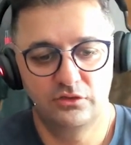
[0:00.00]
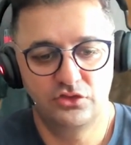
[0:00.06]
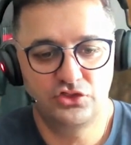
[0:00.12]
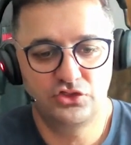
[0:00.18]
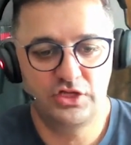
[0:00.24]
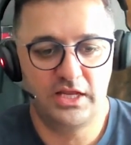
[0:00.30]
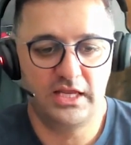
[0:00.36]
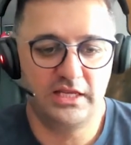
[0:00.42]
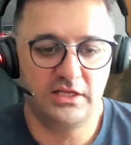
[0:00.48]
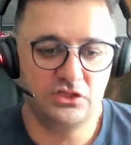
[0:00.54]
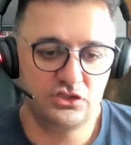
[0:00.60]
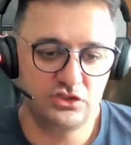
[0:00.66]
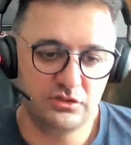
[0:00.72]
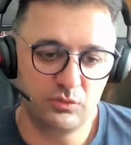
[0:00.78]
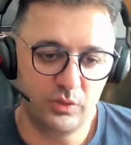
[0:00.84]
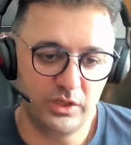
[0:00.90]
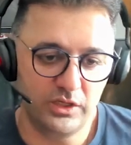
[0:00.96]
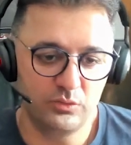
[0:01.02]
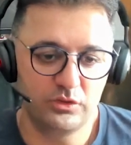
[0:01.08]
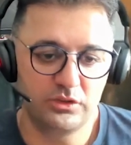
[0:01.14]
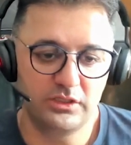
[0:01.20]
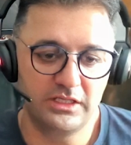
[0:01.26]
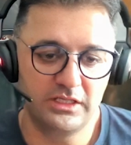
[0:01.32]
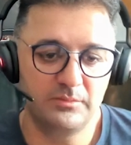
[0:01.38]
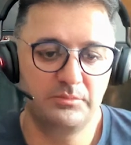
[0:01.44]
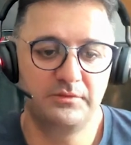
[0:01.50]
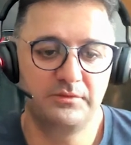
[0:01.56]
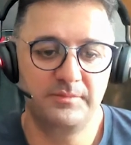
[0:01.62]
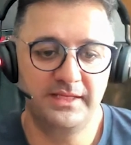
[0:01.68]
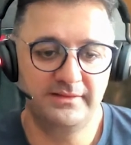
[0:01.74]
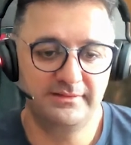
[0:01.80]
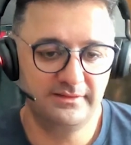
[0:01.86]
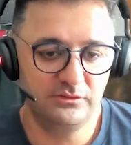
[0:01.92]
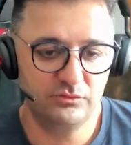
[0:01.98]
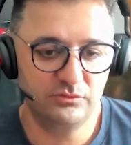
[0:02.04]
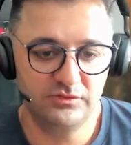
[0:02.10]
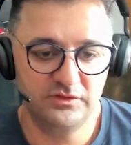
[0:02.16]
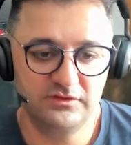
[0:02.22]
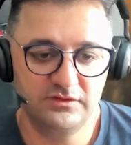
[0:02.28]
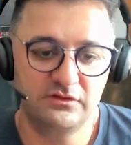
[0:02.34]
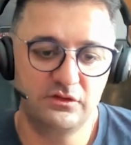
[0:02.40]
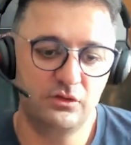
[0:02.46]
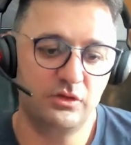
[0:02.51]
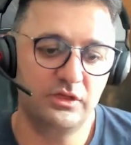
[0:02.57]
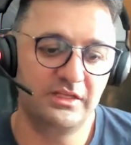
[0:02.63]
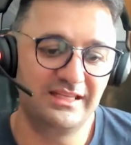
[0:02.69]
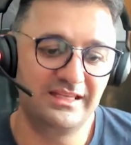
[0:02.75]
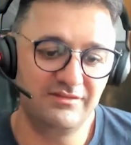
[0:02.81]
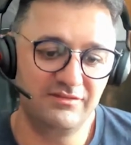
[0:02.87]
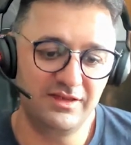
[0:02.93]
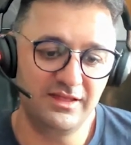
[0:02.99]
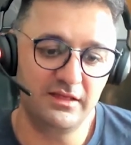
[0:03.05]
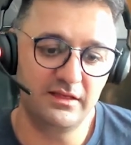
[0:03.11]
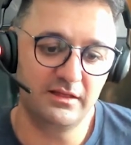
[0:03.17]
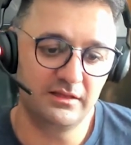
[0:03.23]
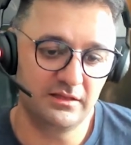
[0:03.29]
change the way we're implementing Revizto and giving